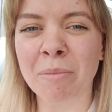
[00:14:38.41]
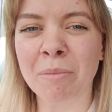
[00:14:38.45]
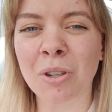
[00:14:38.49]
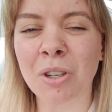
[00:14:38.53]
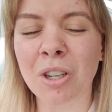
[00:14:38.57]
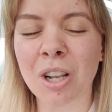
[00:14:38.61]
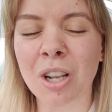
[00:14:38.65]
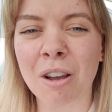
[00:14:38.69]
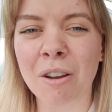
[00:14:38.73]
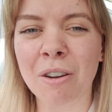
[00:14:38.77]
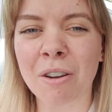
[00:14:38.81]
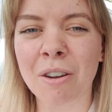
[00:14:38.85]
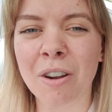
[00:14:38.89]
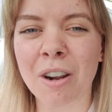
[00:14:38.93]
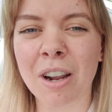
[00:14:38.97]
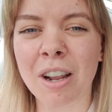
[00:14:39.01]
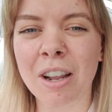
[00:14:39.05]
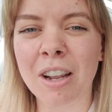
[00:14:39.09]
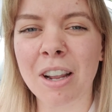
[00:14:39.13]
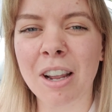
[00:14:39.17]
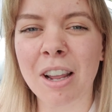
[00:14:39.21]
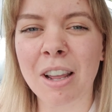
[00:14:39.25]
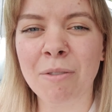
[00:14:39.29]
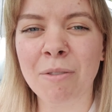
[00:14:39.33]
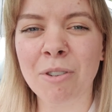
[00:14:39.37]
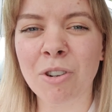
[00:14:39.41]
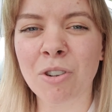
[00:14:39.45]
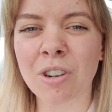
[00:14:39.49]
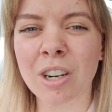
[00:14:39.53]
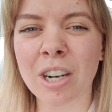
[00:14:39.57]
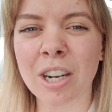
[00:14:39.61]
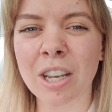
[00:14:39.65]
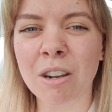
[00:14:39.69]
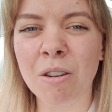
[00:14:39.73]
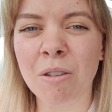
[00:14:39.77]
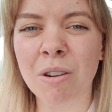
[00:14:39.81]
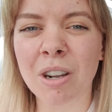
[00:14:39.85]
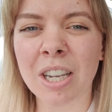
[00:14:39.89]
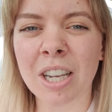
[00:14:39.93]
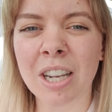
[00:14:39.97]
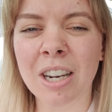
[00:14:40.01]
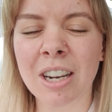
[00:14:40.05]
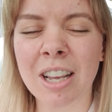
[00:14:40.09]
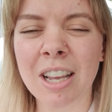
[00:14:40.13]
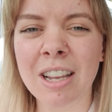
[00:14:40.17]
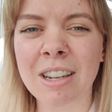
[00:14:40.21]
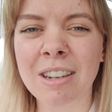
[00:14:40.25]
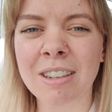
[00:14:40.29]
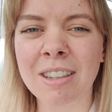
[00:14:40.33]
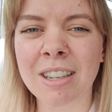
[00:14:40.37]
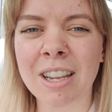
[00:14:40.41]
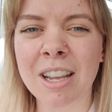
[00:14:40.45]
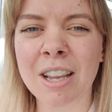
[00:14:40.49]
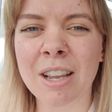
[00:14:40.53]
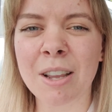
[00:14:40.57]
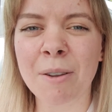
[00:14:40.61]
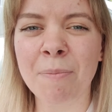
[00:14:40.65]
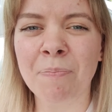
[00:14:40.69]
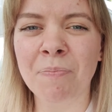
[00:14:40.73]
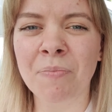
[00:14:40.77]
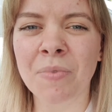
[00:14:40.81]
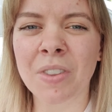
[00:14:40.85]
So it was really quick and easy.